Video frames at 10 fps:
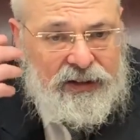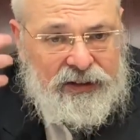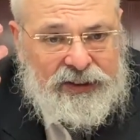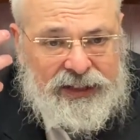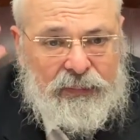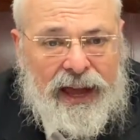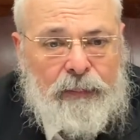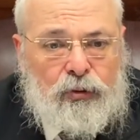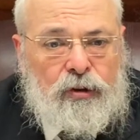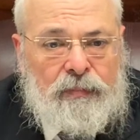something
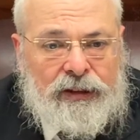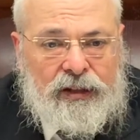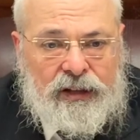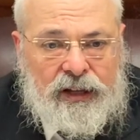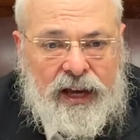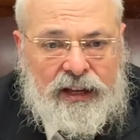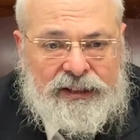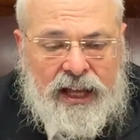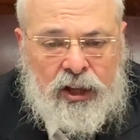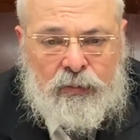happened to him mentally, and he
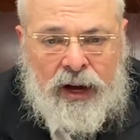started